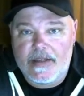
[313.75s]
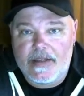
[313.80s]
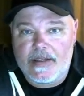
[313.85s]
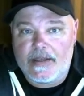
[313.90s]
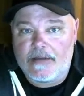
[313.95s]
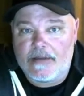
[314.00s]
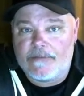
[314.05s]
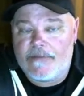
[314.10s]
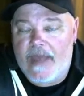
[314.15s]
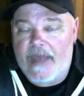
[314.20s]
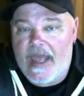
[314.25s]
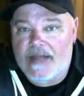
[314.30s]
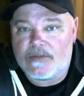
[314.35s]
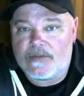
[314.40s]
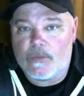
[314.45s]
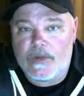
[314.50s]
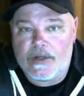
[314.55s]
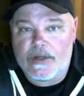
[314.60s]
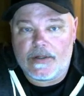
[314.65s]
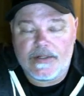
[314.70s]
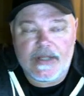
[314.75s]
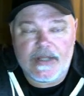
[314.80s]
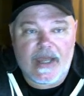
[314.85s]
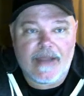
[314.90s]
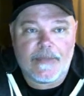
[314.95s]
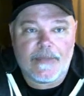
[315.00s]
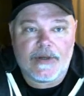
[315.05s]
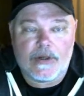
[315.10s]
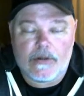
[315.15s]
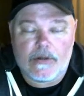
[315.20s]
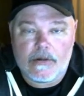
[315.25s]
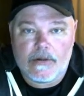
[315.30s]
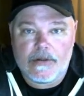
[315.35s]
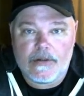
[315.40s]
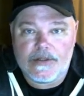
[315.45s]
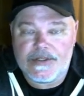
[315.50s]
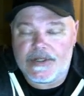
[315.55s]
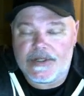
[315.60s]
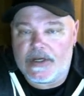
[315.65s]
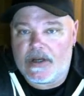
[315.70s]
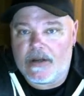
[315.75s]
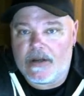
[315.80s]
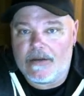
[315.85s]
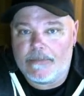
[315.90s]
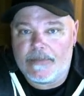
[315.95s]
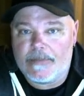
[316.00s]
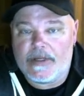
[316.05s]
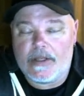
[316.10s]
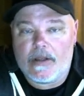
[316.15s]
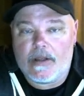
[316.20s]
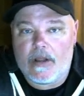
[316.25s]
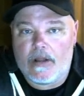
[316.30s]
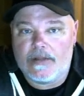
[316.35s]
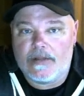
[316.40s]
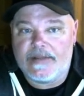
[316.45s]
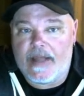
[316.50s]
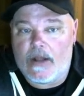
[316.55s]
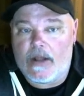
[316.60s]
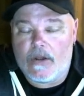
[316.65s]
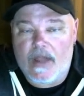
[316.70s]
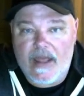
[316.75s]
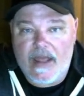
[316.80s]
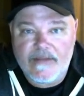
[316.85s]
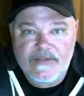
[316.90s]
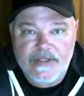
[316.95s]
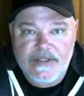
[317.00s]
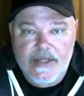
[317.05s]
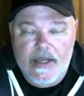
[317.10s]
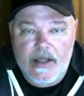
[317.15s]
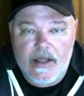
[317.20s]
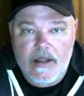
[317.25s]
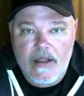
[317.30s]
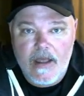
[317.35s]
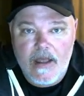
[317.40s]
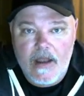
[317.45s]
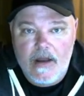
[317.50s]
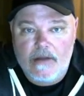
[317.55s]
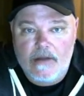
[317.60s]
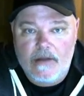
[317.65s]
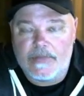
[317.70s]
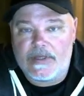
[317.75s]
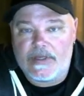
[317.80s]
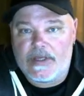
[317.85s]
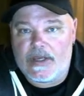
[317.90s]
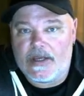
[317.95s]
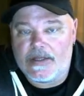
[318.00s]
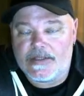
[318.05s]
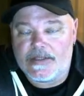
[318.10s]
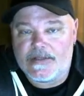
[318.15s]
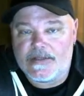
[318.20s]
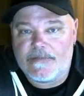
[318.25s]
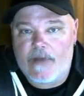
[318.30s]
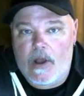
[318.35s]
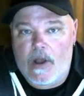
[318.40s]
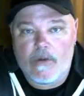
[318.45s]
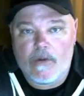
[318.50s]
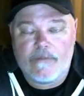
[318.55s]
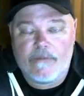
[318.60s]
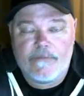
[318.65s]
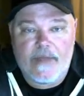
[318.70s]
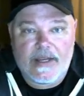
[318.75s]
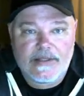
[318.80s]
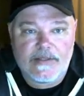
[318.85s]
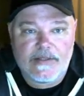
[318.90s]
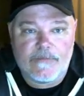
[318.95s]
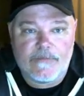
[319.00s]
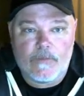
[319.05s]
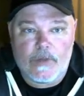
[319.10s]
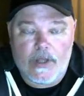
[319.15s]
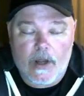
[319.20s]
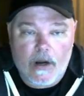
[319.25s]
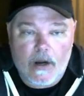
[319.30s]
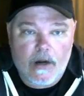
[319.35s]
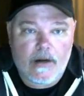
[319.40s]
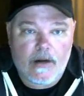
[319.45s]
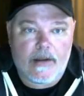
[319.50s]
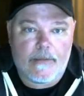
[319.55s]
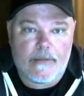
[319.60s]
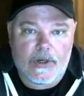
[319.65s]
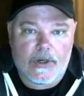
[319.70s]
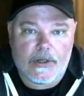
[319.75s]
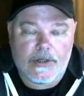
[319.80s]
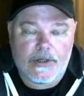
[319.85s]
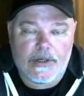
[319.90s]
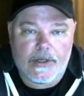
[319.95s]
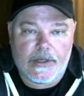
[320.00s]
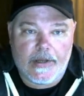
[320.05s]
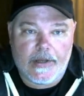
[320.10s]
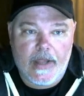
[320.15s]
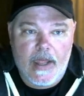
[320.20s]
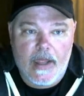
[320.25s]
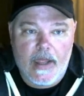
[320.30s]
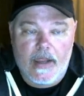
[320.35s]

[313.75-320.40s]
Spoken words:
In fact, we are diamond earners in a company called Now Lifestyle because of how effective we are at marketing.